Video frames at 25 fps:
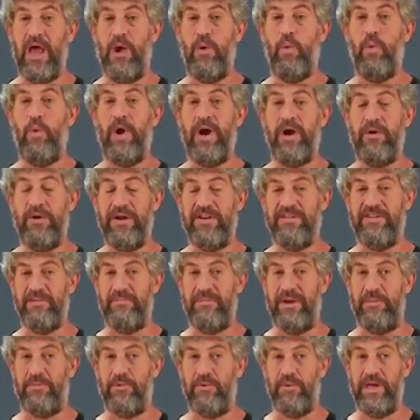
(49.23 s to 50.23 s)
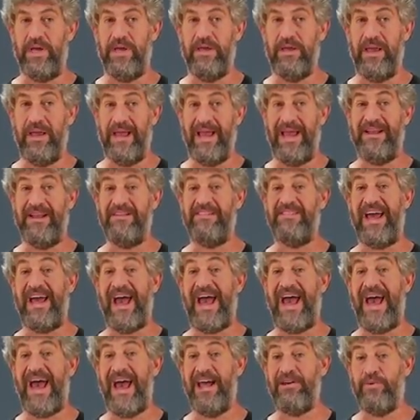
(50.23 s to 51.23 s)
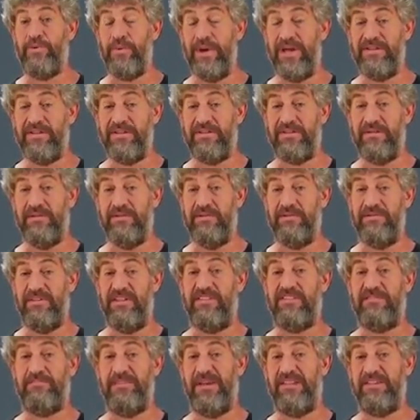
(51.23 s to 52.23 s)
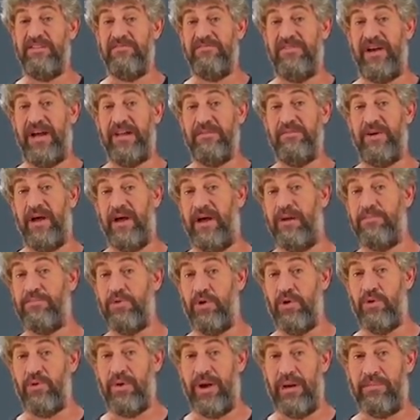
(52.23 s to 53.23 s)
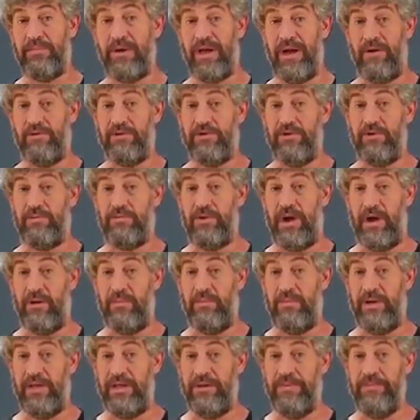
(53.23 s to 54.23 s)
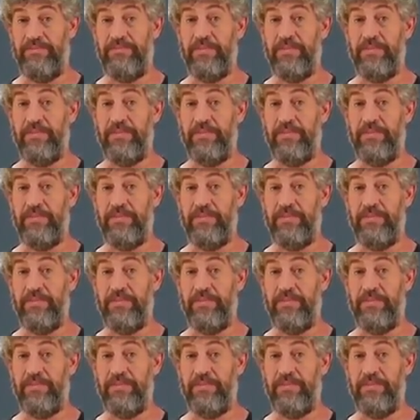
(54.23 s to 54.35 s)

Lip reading: Where in the memory? In the address that's specified by our program counter, probably.